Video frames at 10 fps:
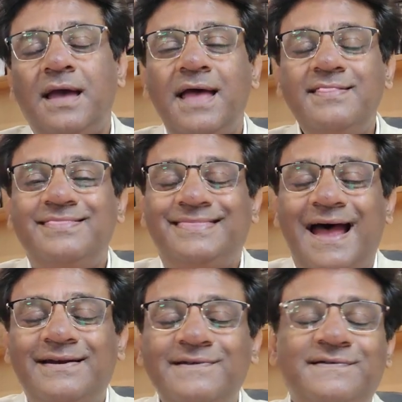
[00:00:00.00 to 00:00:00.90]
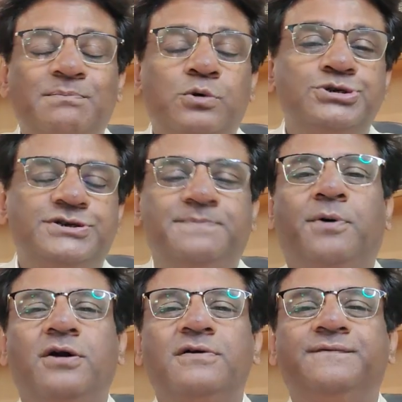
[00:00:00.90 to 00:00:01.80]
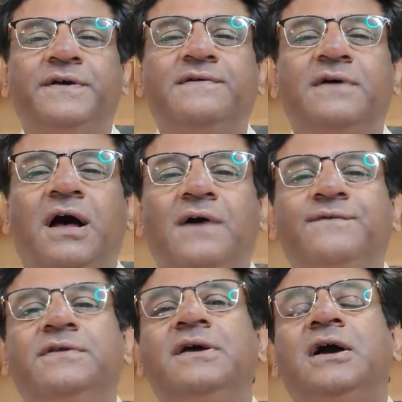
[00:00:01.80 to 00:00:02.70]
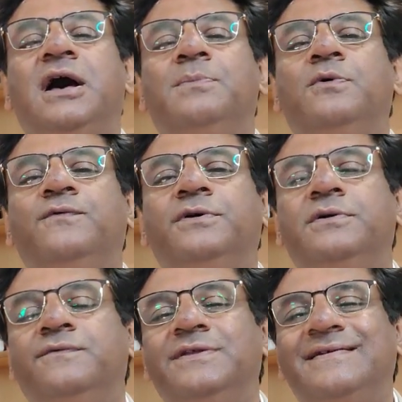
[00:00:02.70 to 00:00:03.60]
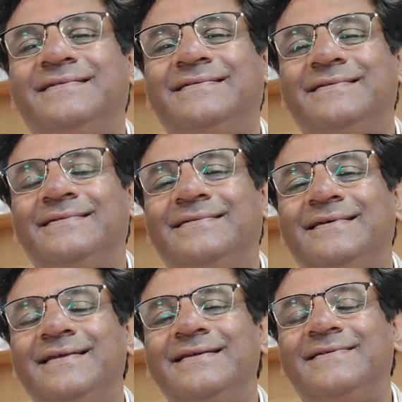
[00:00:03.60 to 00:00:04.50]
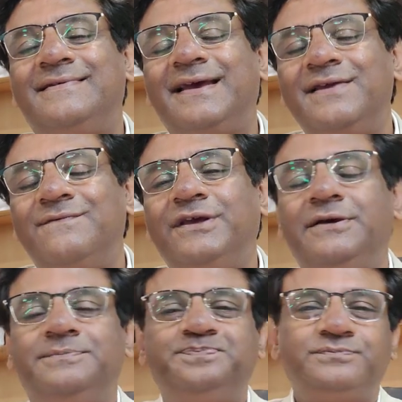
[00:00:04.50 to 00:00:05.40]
And that is the most important phase. After they come over with us in the second week,